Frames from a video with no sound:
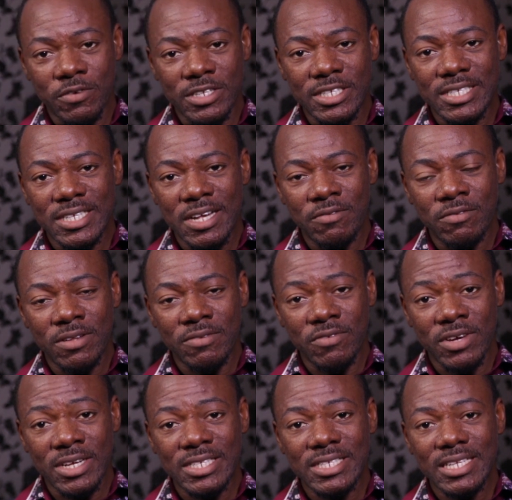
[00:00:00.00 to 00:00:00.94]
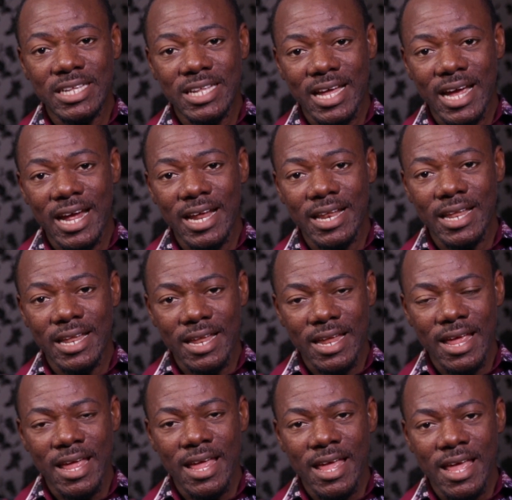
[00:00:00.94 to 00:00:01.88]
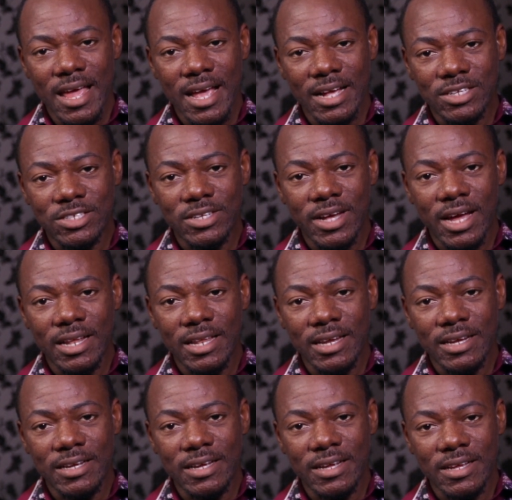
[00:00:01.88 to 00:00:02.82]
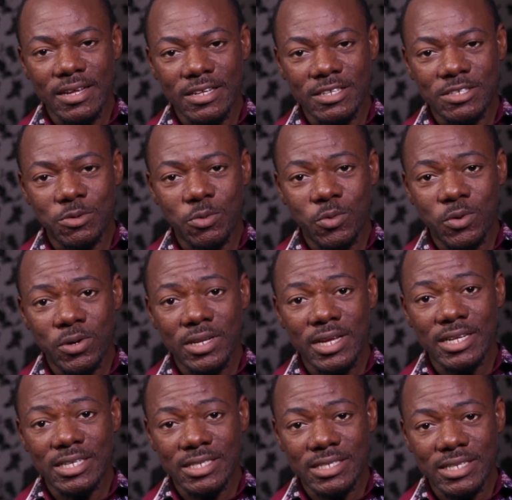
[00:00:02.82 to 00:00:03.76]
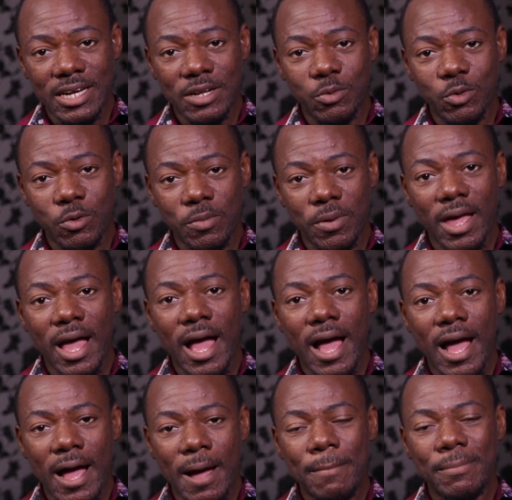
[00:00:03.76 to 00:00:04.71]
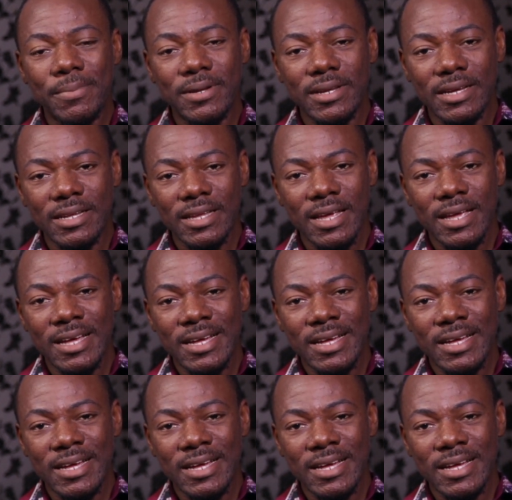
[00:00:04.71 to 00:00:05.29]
47, verse 9 exactly is what he said will be happening.